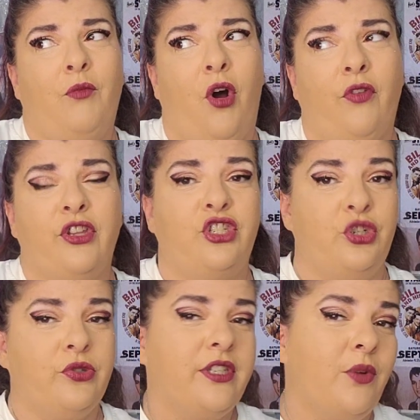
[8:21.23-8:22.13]
well, all the
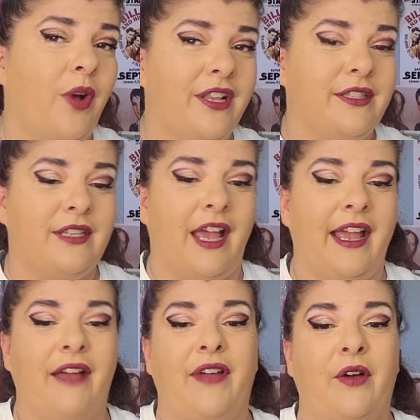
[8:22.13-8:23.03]
juicy ones I
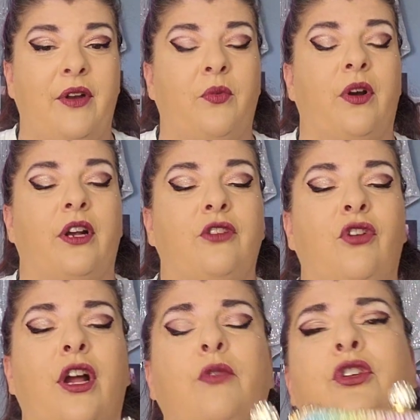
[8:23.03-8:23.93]
have out at work.
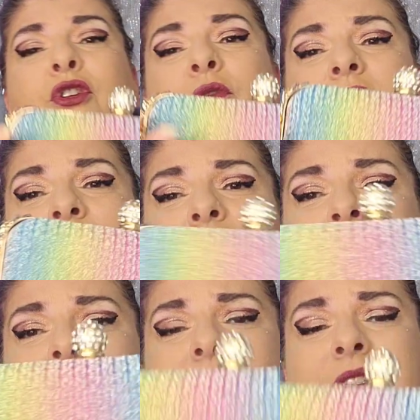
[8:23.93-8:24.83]
Look how cute that
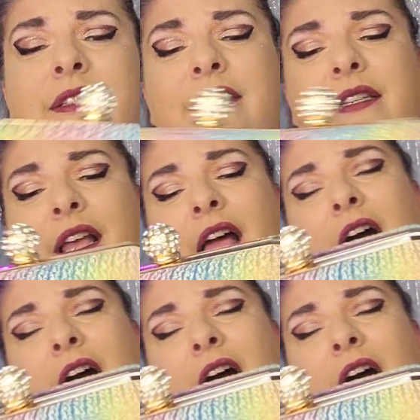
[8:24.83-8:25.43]
is.